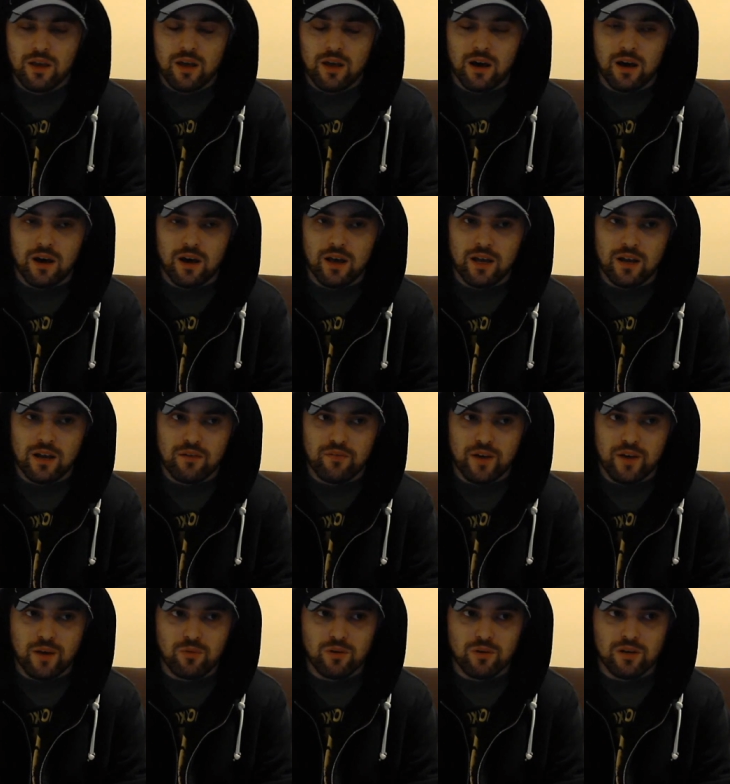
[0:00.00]
Uh, and if
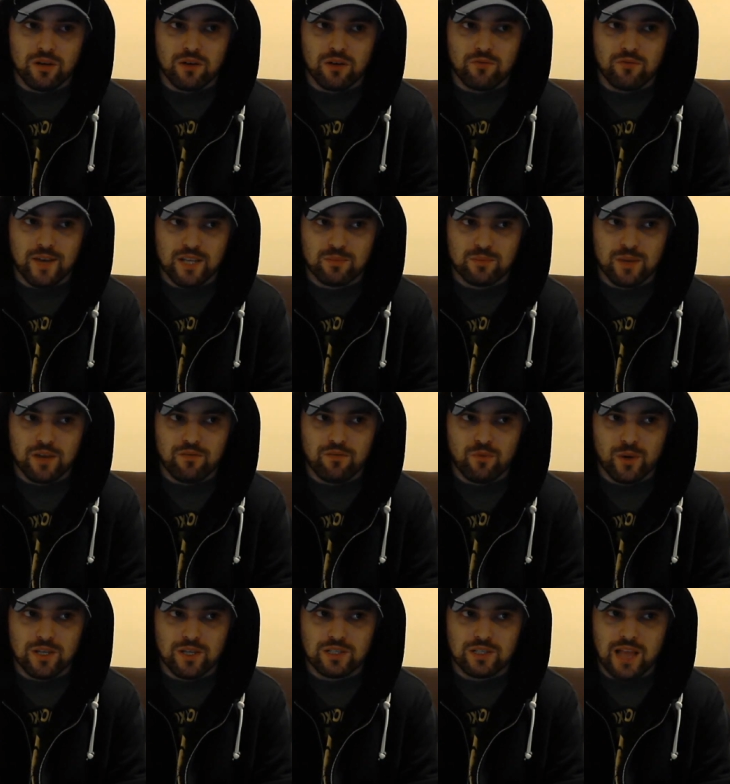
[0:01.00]
I would uh, raise my
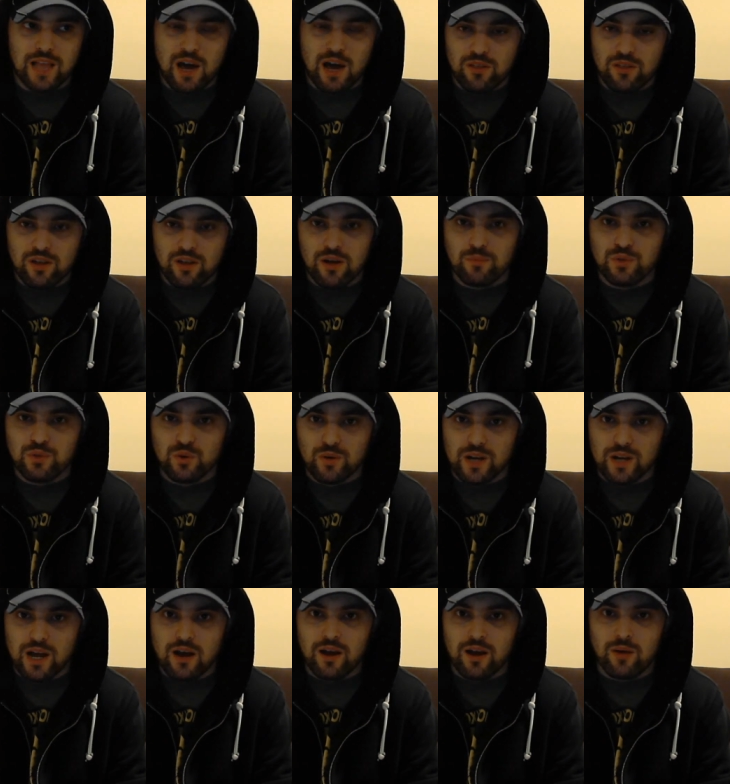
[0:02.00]
voice louder than I'm doing
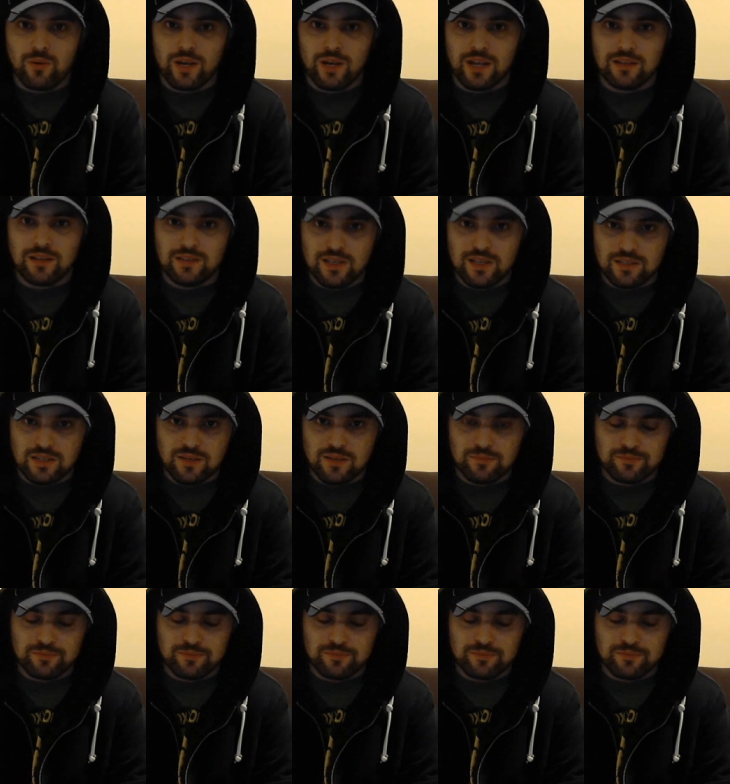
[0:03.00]
now, I would get dizzy.